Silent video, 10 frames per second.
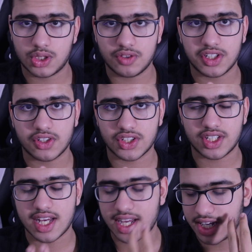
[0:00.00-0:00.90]
2 videos a
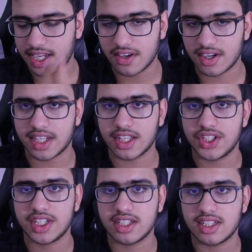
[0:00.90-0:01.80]
day here at
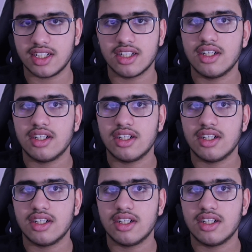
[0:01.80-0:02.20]
AKJK.